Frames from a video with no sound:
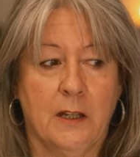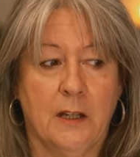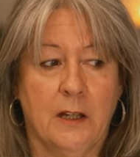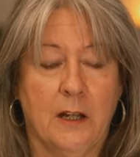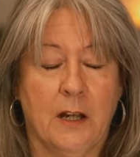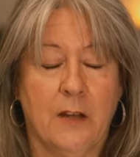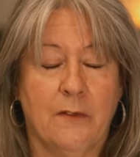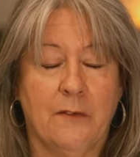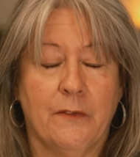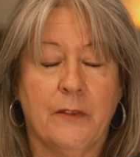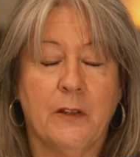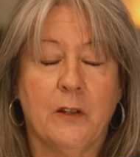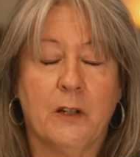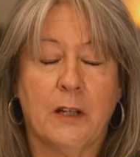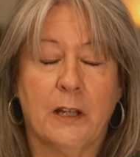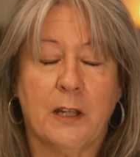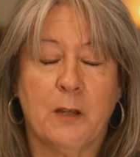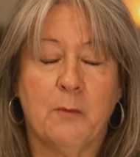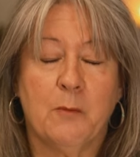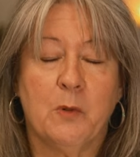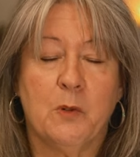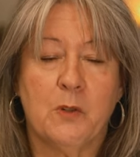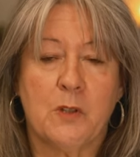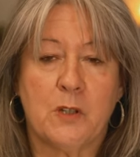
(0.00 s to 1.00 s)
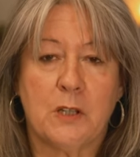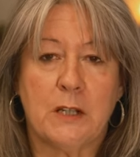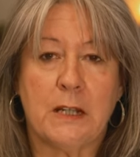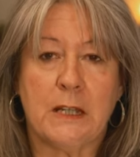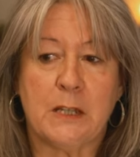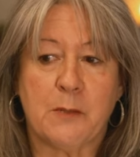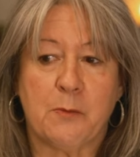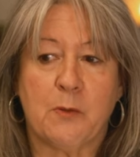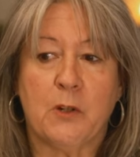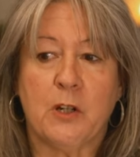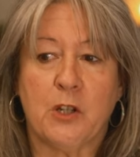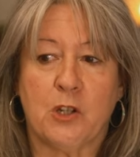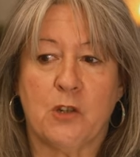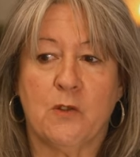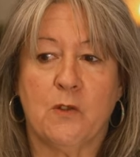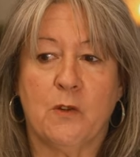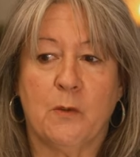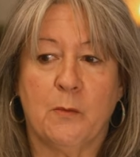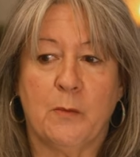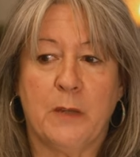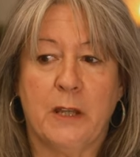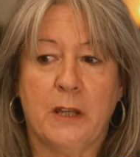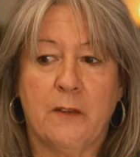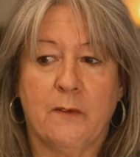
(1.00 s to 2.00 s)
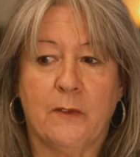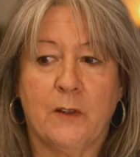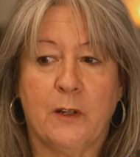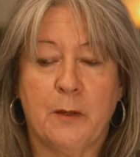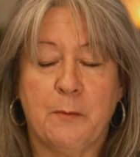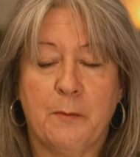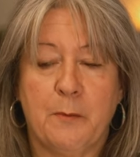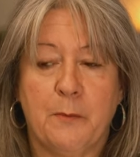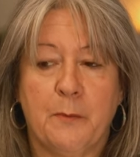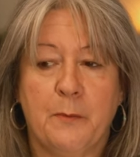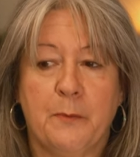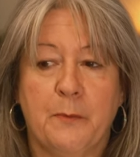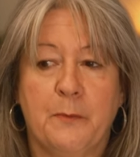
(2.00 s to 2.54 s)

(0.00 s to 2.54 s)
I feel like it puts less pressure on me if I'm